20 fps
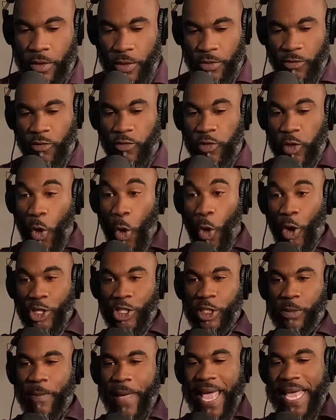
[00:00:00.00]
floor
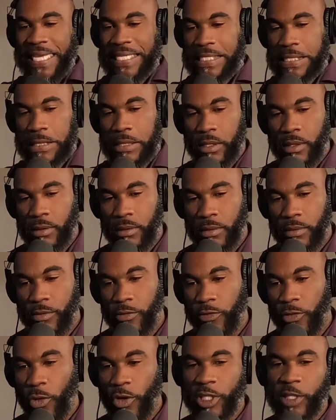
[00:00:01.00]
space.
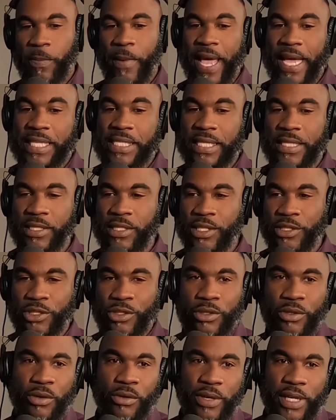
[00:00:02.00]
Floor space in
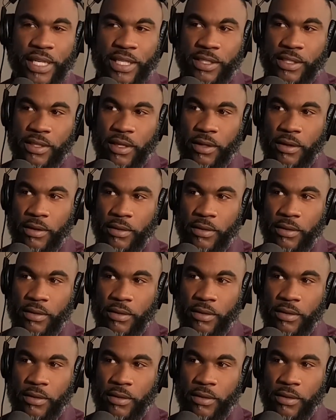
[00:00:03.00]
digital is